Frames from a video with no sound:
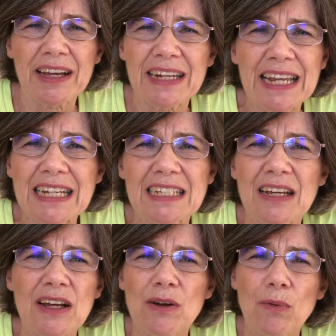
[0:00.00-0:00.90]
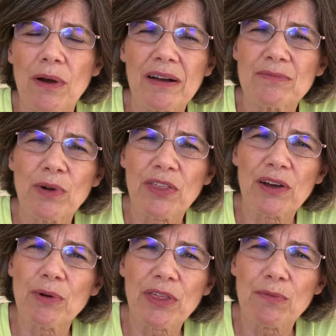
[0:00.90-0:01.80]
eat
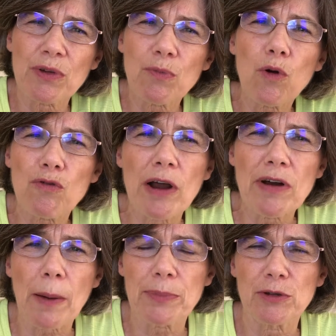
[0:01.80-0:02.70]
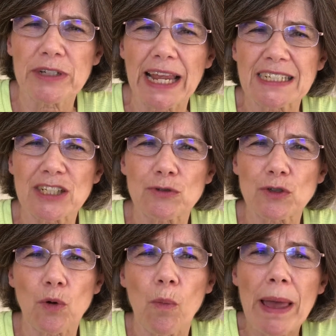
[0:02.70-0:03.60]
with more grown-up
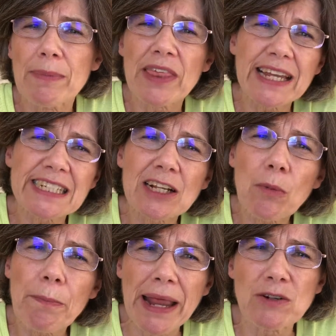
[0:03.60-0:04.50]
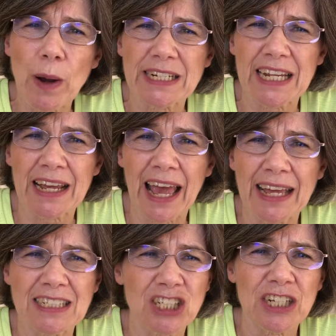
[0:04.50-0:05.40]
utensils, or maybe they're still bedwetting,
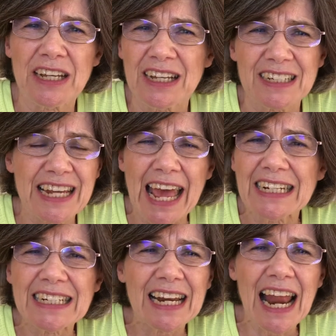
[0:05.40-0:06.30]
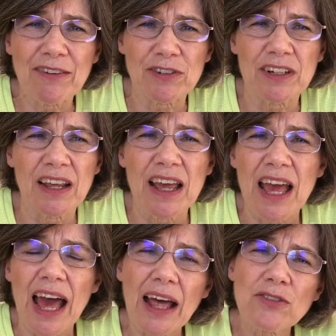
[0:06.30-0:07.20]
aged 10 and 11.
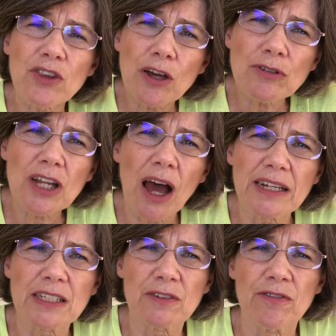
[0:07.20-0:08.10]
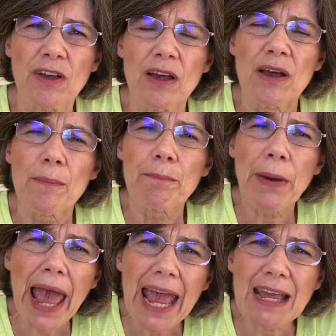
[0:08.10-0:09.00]
And those kinds of
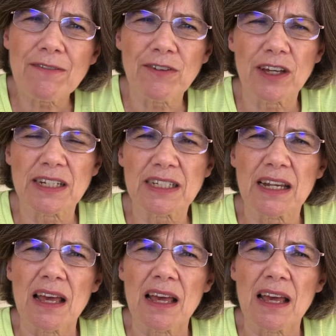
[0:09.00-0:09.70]
behaviours